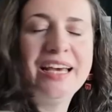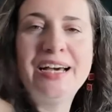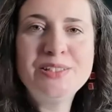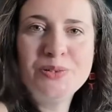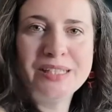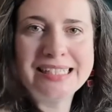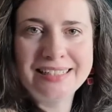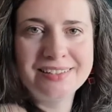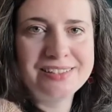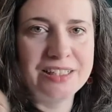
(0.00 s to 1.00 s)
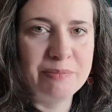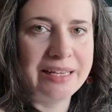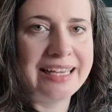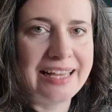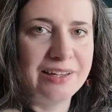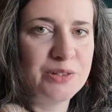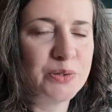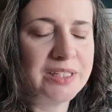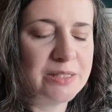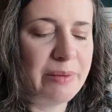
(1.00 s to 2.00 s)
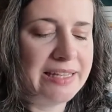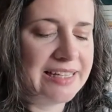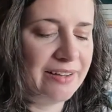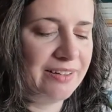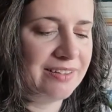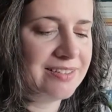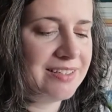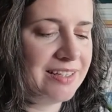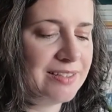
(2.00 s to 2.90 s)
saw this last year, but again, I'd already spent out last year,